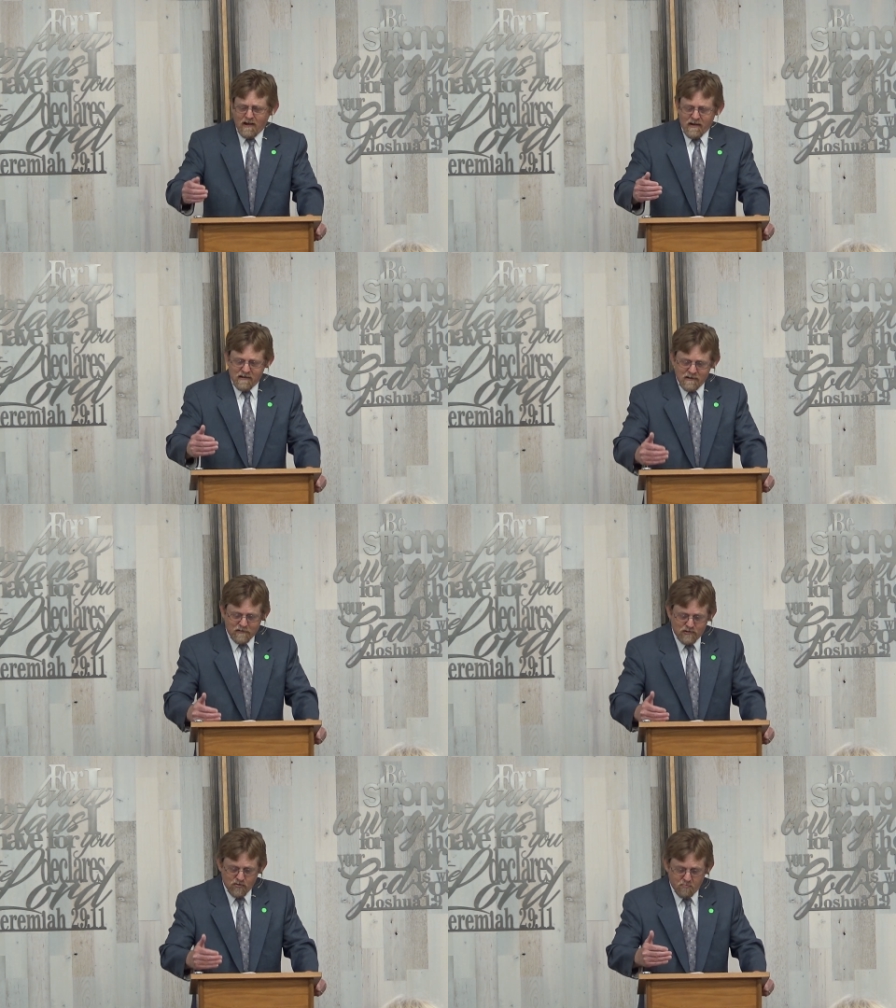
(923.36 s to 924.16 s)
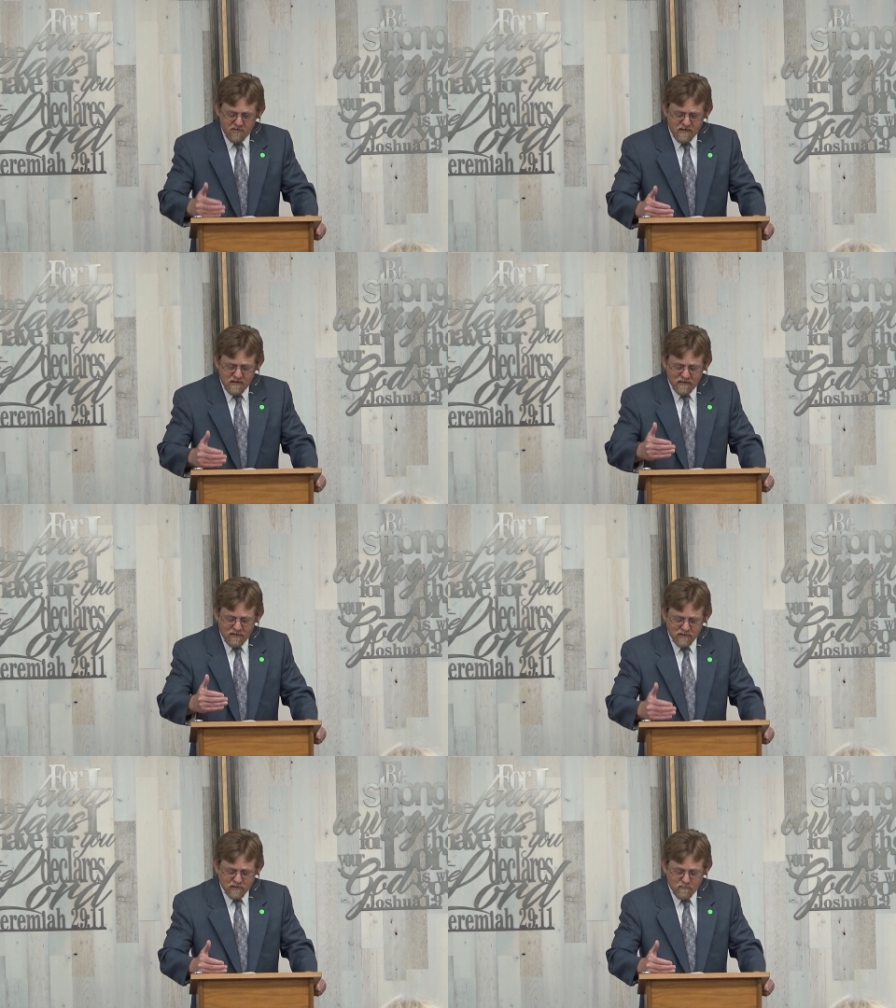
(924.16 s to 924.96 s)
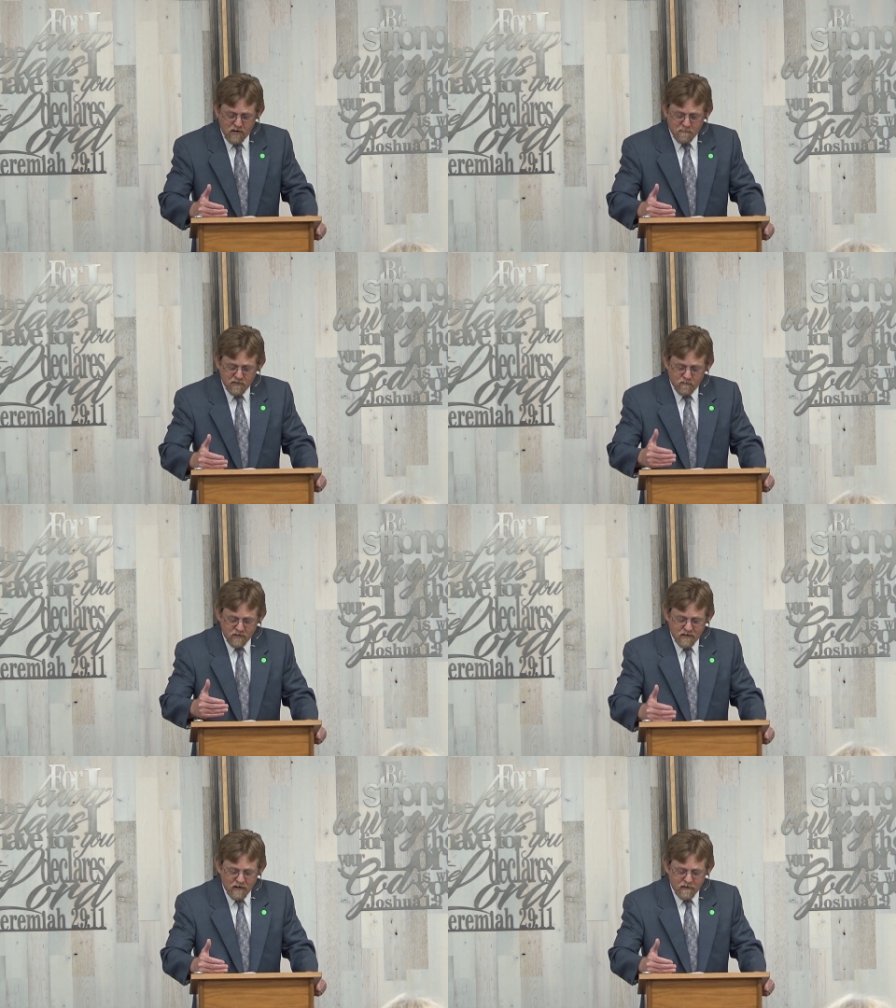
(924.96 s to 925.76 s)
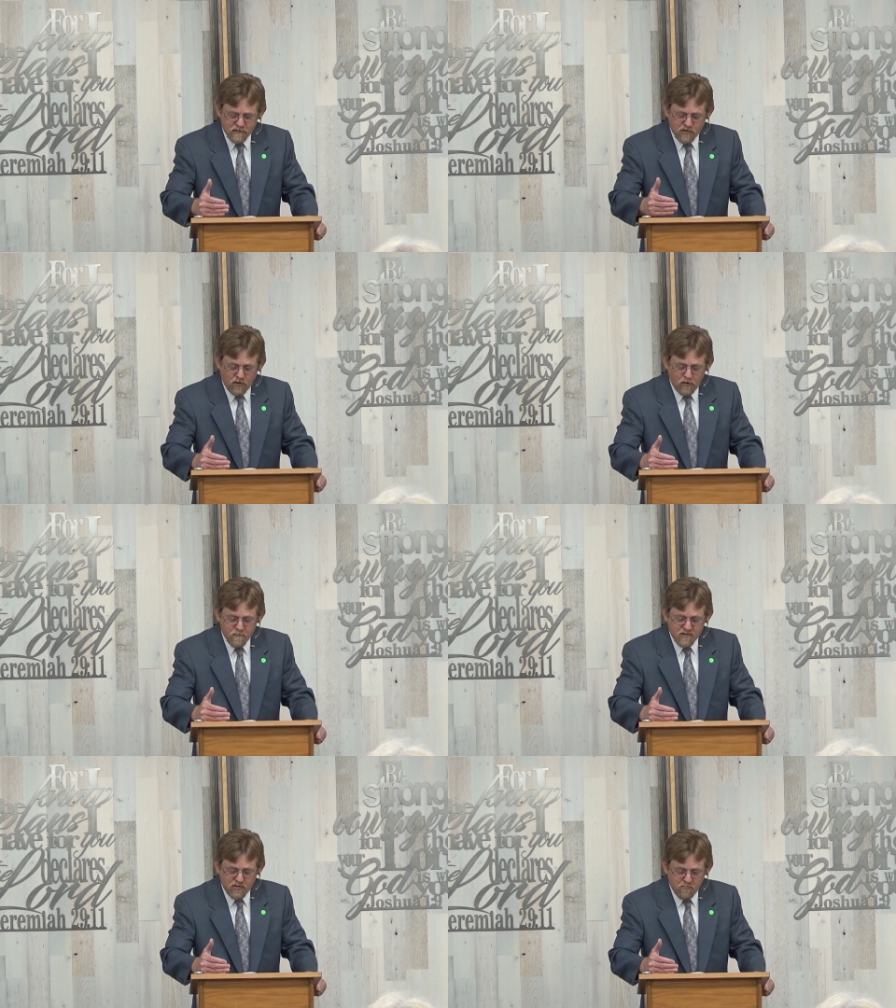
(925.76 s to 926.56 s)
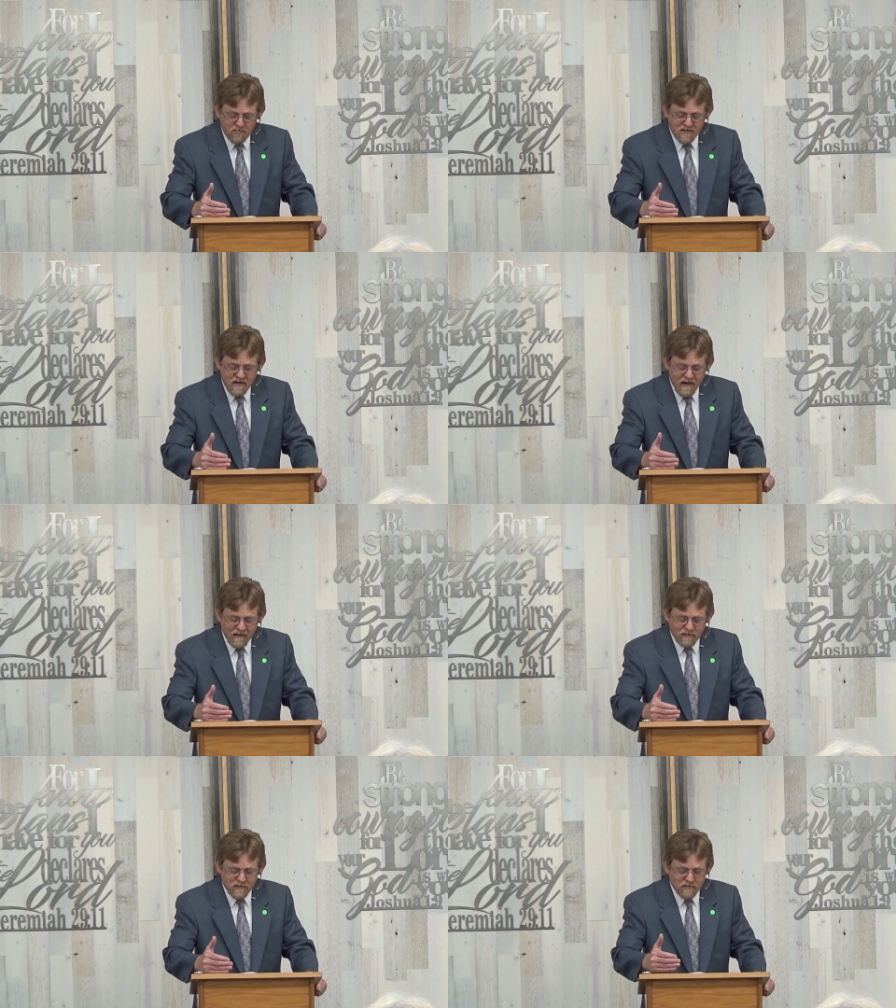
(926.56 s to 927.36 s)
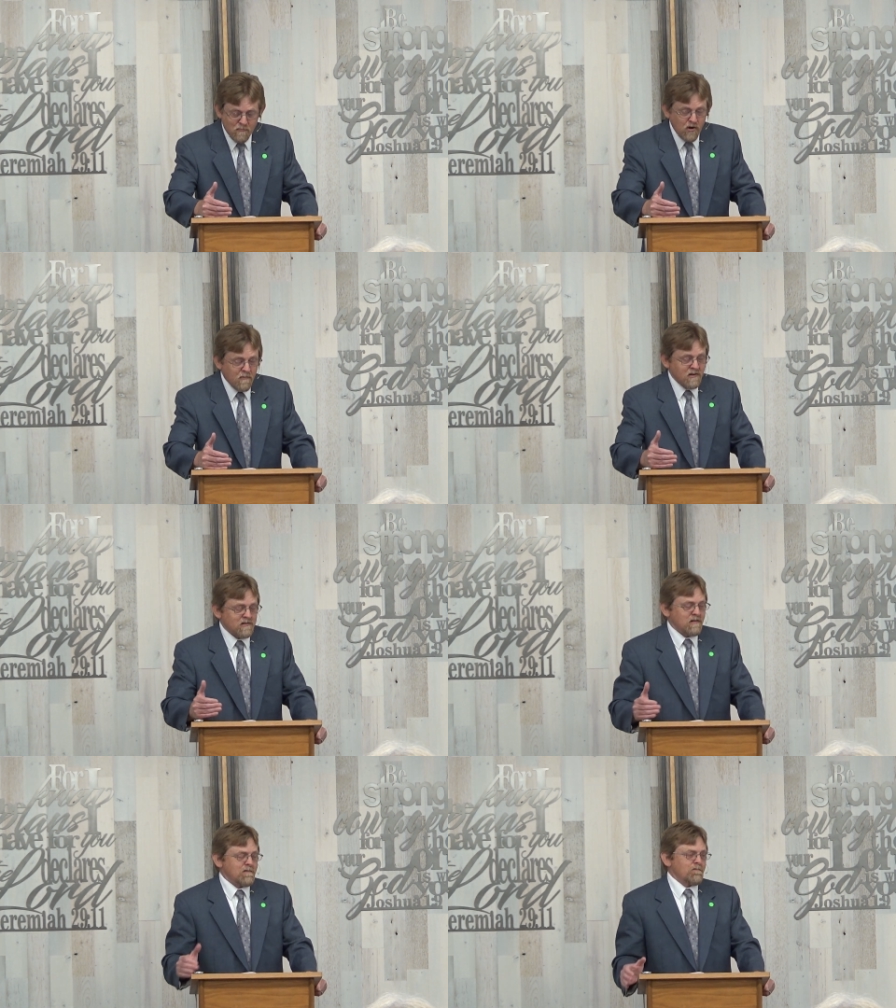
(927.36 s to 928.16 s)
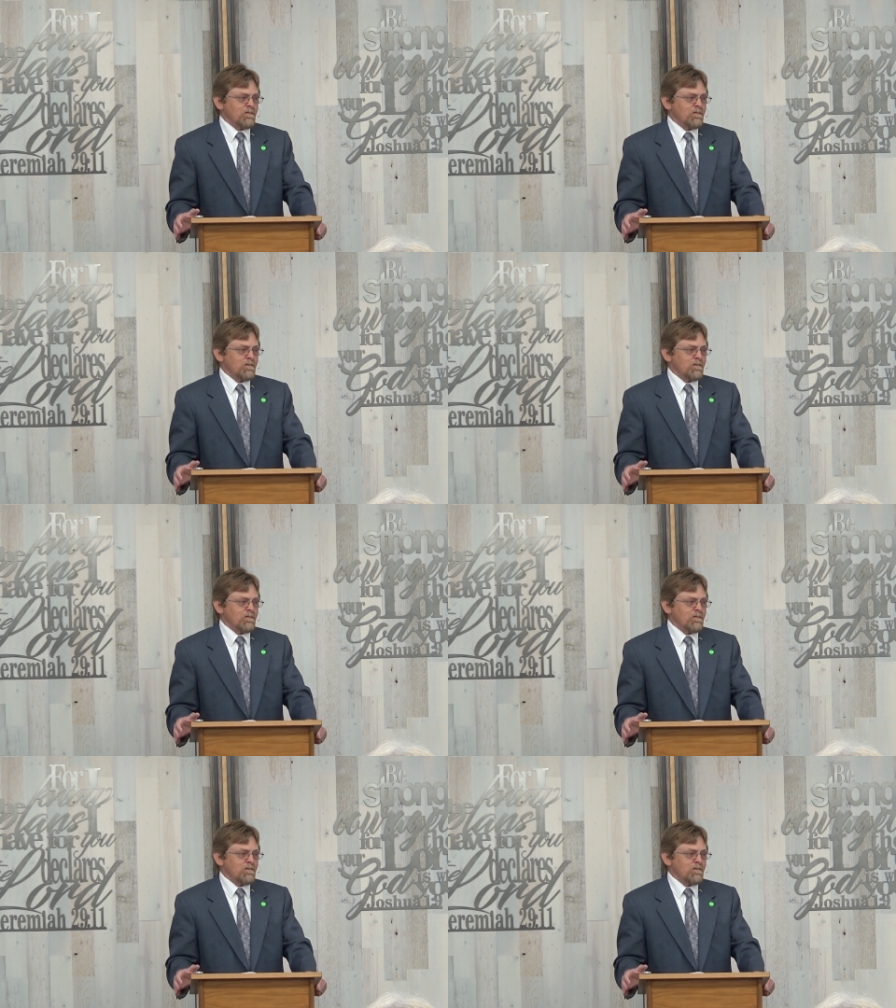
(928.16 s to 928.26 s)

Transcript: I get to be in this moment what God has called me to be at this moment.